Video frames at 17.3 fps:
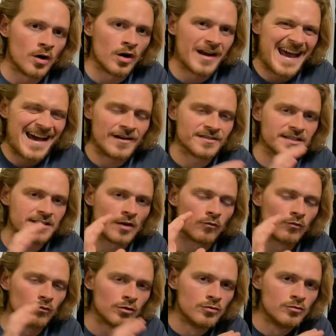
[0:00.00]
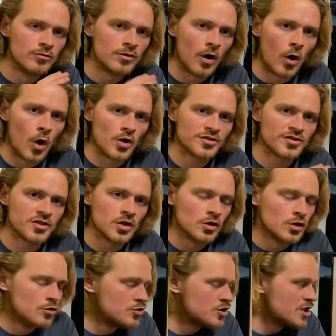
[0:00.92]
on how it's the root cause
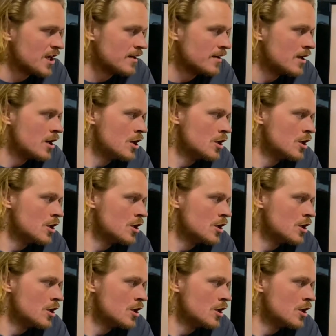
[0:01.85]
solution